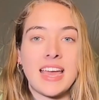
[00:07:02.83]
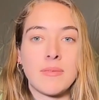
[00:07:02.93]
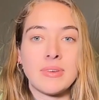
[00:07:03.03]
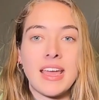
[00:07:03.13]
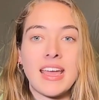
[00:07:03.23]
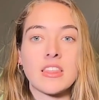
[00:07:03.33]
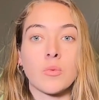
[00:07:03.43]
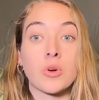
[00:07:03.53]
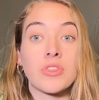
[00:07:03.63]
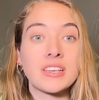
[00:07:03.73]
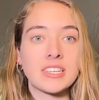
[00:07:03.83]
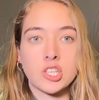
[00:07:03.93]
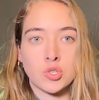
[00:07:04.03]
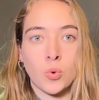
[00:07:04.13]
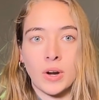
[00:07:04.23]
in the NBA that were this
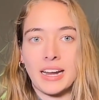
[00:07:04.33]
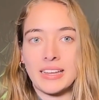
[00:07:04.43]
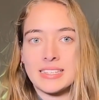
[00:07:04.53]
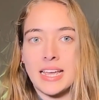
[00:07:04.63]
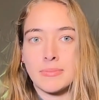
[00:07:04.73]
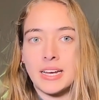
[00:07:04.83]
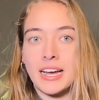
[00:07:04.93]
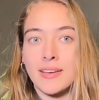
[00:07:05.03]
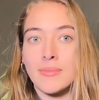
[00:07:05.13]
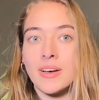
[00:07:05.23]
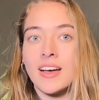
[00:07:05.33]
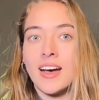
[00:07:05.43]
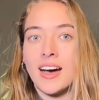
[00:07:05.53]
historic at the same time.